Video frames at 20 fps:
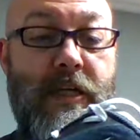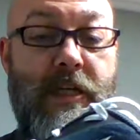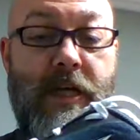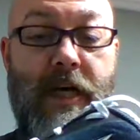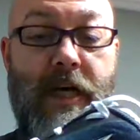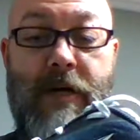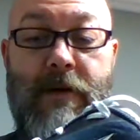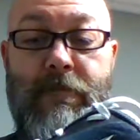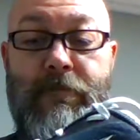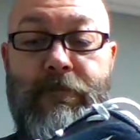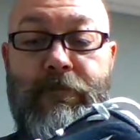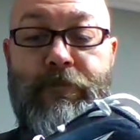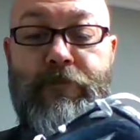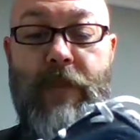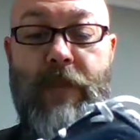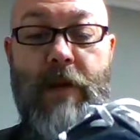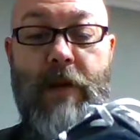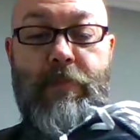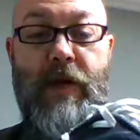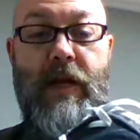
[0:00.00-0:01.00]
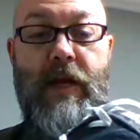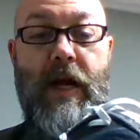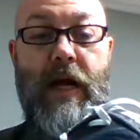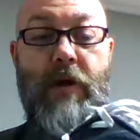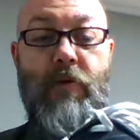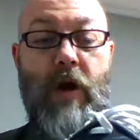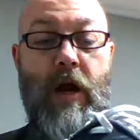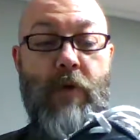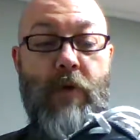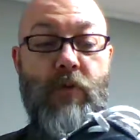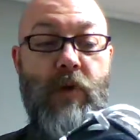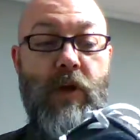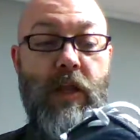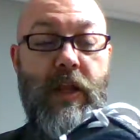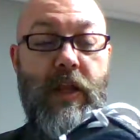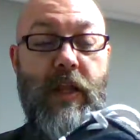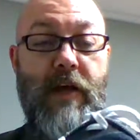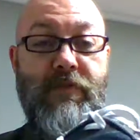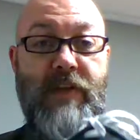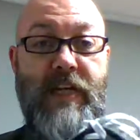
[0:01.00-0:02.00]
Um, but I, I, really
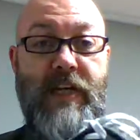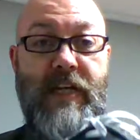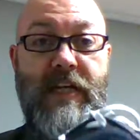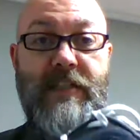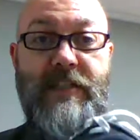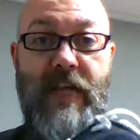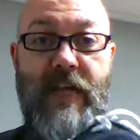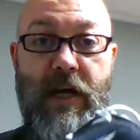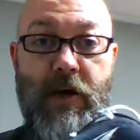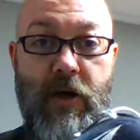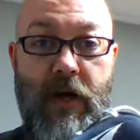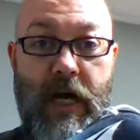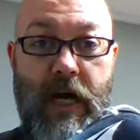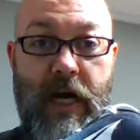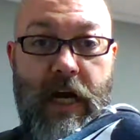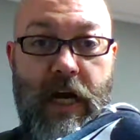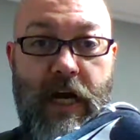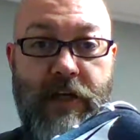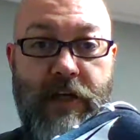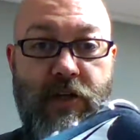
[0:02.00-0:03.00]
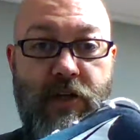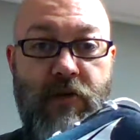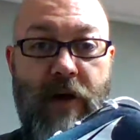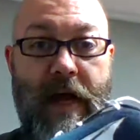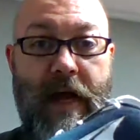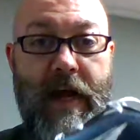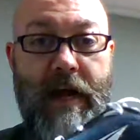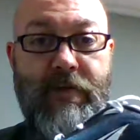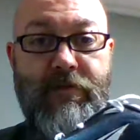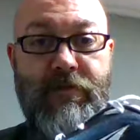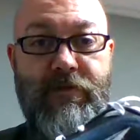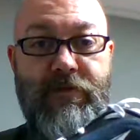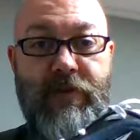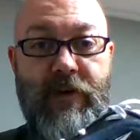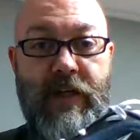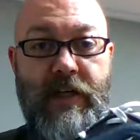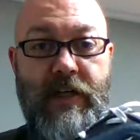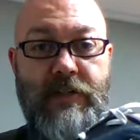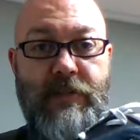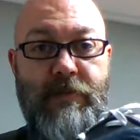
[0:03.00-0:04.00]
love these. Now, I, I do have
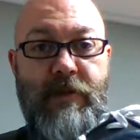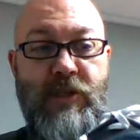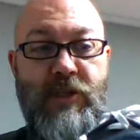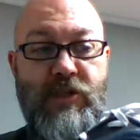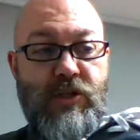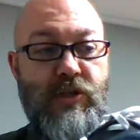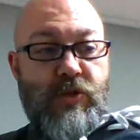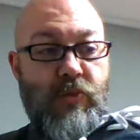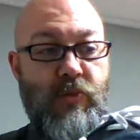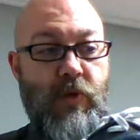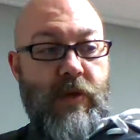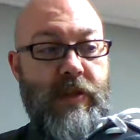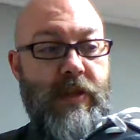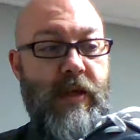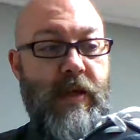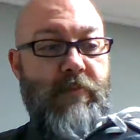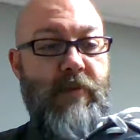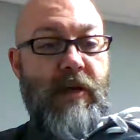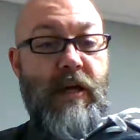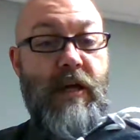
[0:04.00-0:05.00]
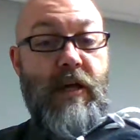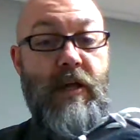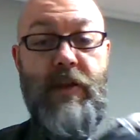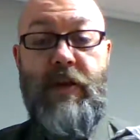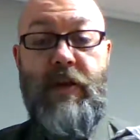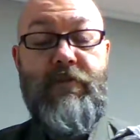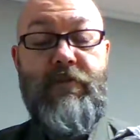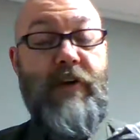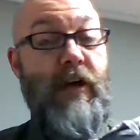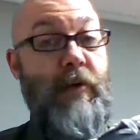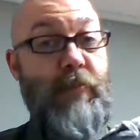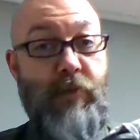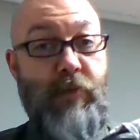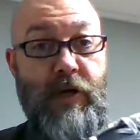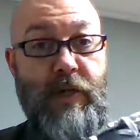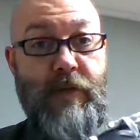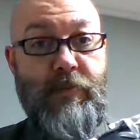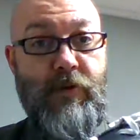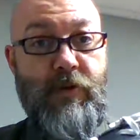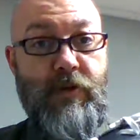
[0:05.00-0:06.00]
uh, some issues with them. They're very
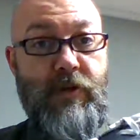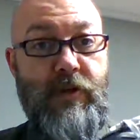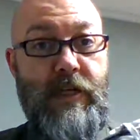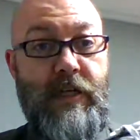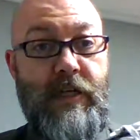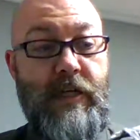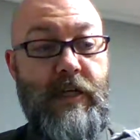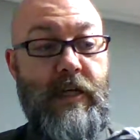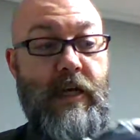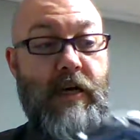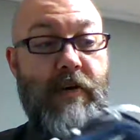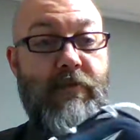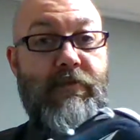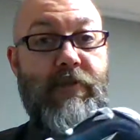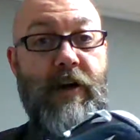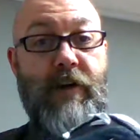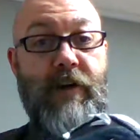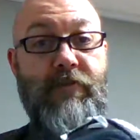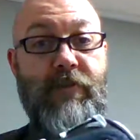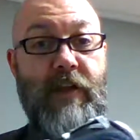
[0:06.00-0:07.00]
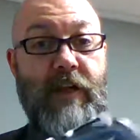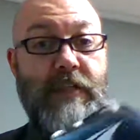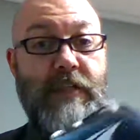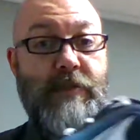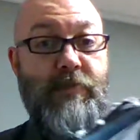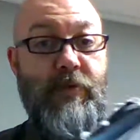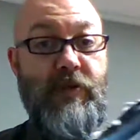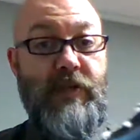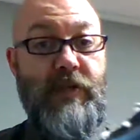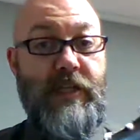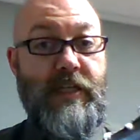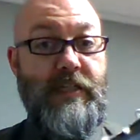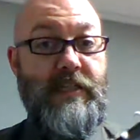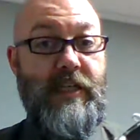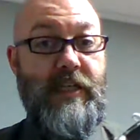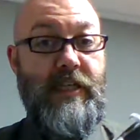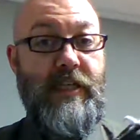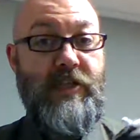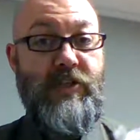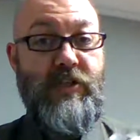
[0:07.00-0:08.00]
breathable, uh, very flexible. You can
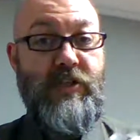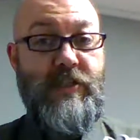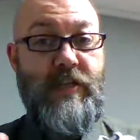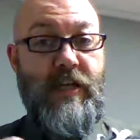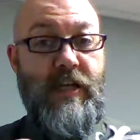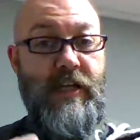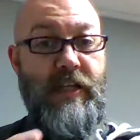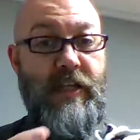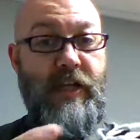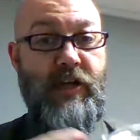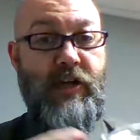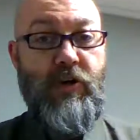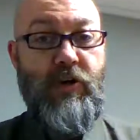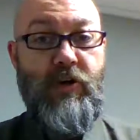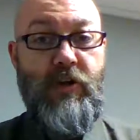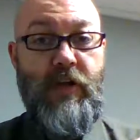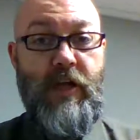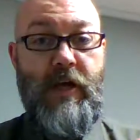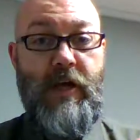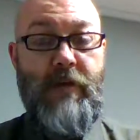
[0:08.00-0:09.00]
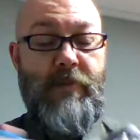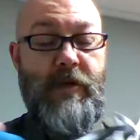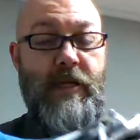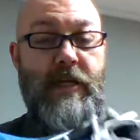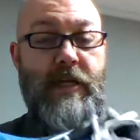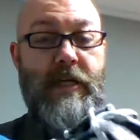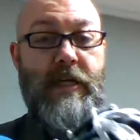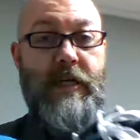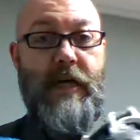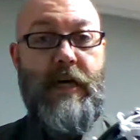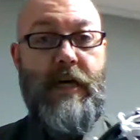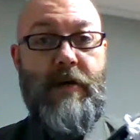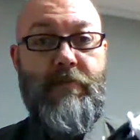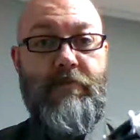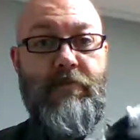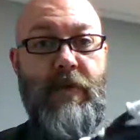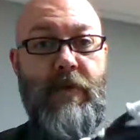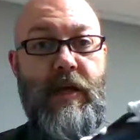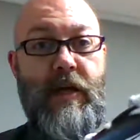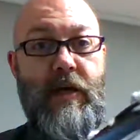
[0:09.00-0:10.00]
see they just they curl up.
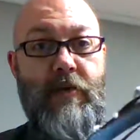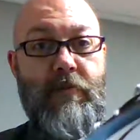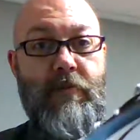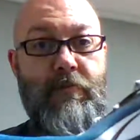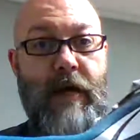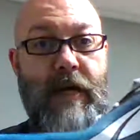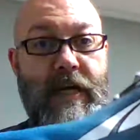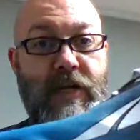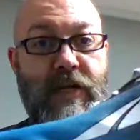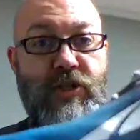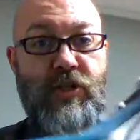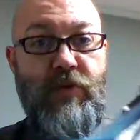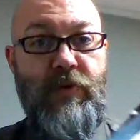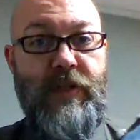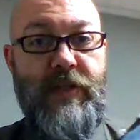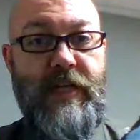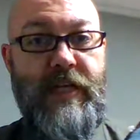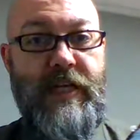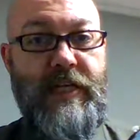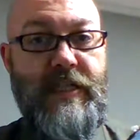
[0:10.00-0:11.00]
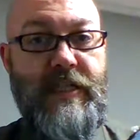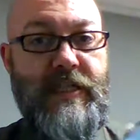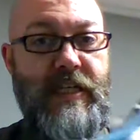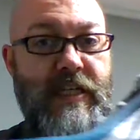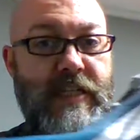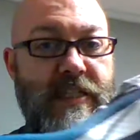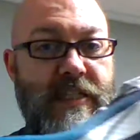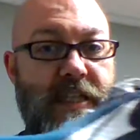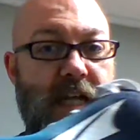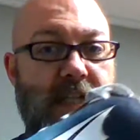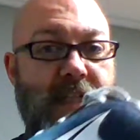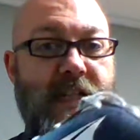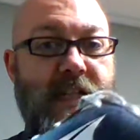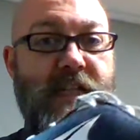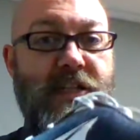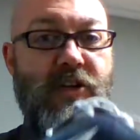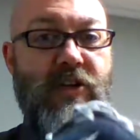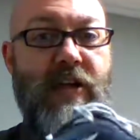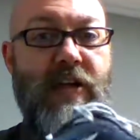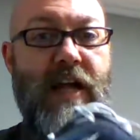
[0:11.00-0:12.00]
Um, my issue with these is that
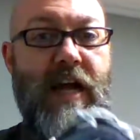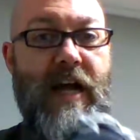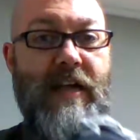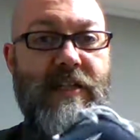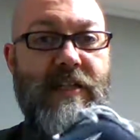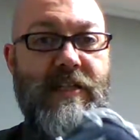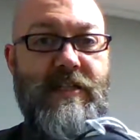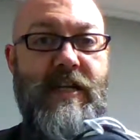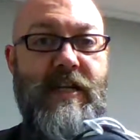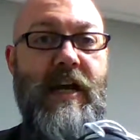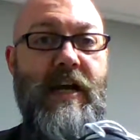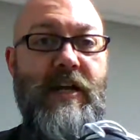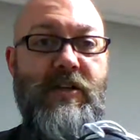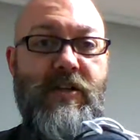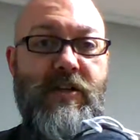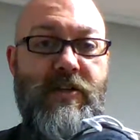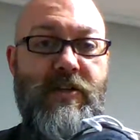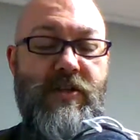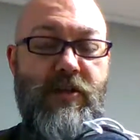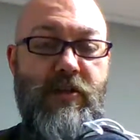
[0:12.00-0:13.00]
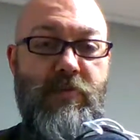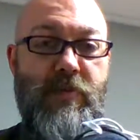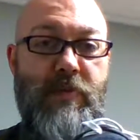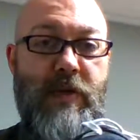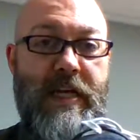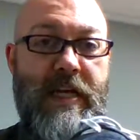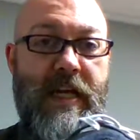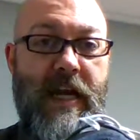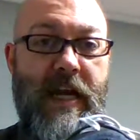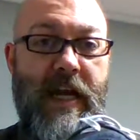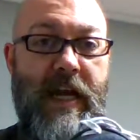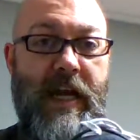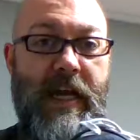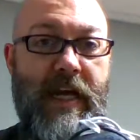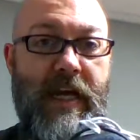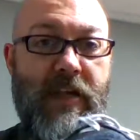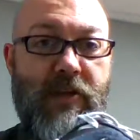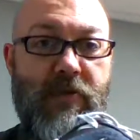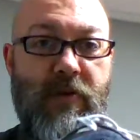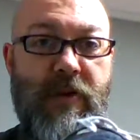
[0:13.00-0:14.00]
these are not designed to be
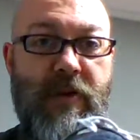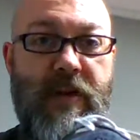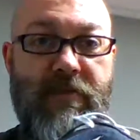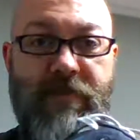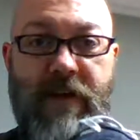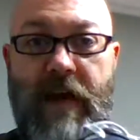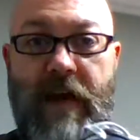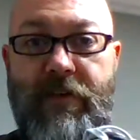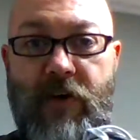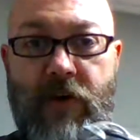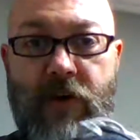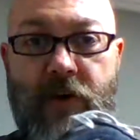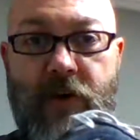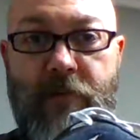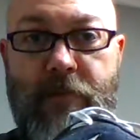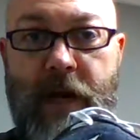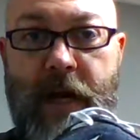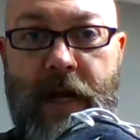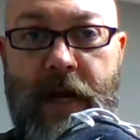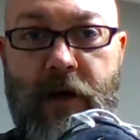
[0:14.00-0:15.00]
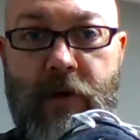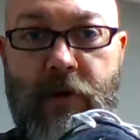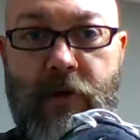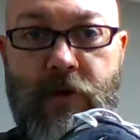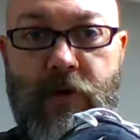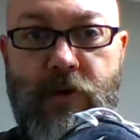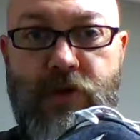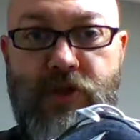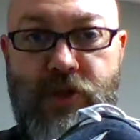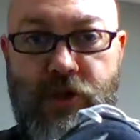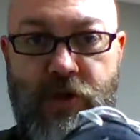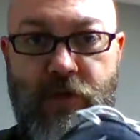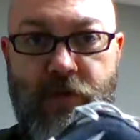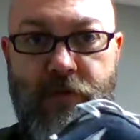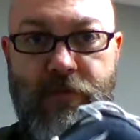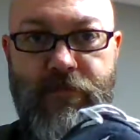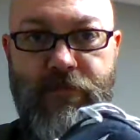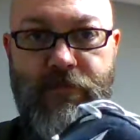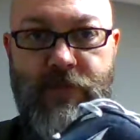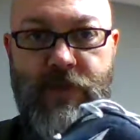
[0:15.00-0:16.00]
a three to five hundred mile
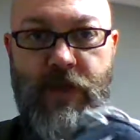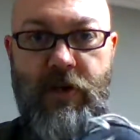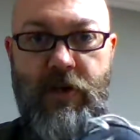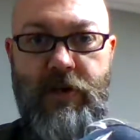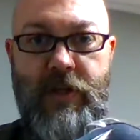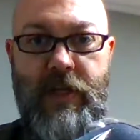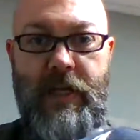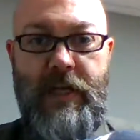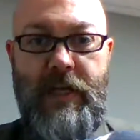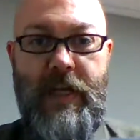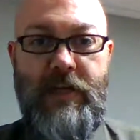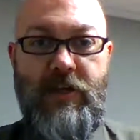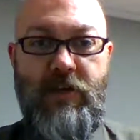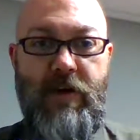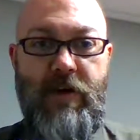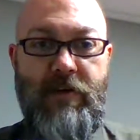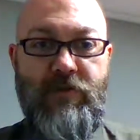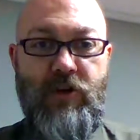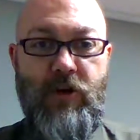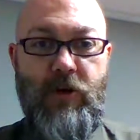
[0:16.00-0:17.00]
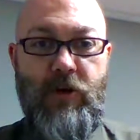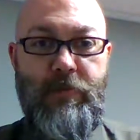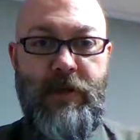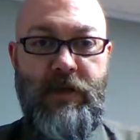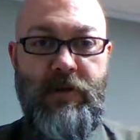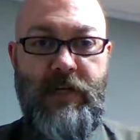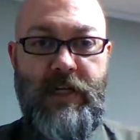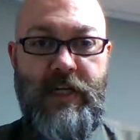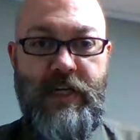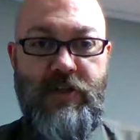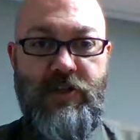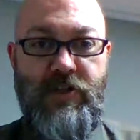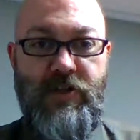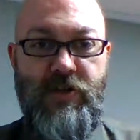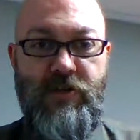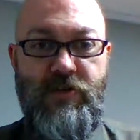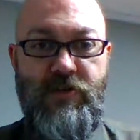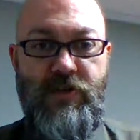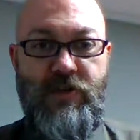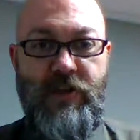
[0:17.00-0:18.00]
shoe, so they, they do have durability
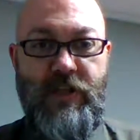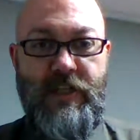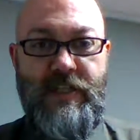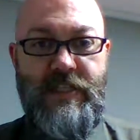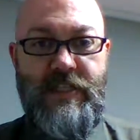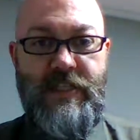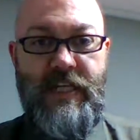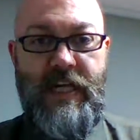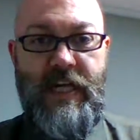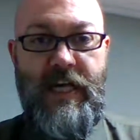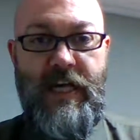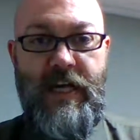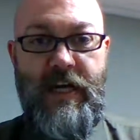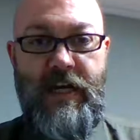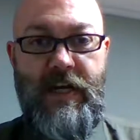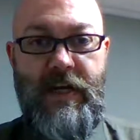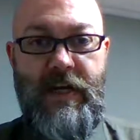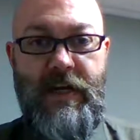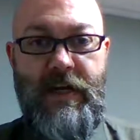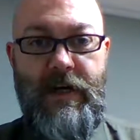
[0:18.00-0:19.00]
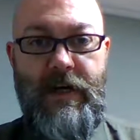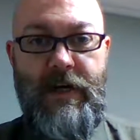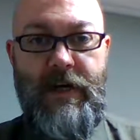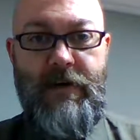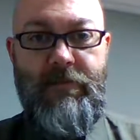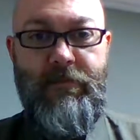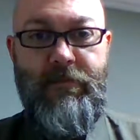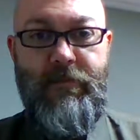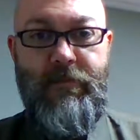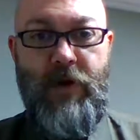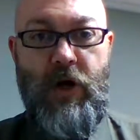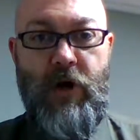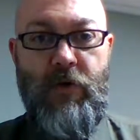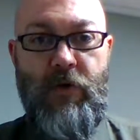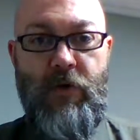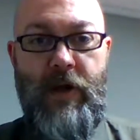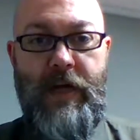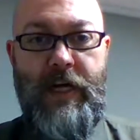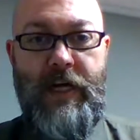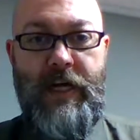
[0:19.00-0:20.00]
issues. You can see um,
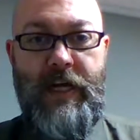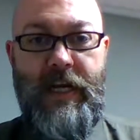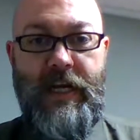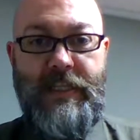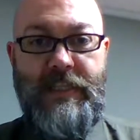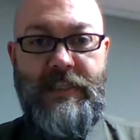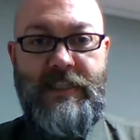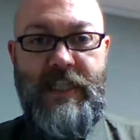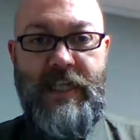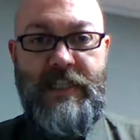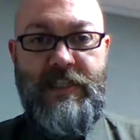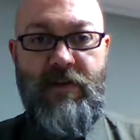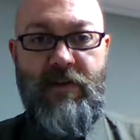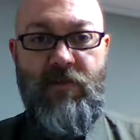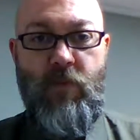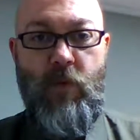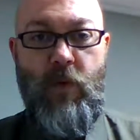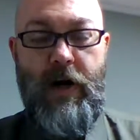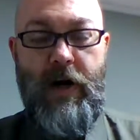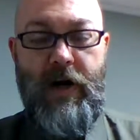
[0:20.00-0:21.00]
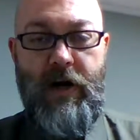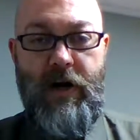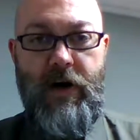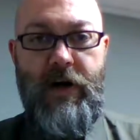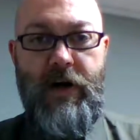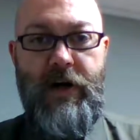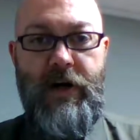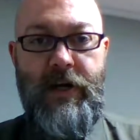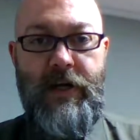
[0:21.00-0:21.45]
already excessive wear.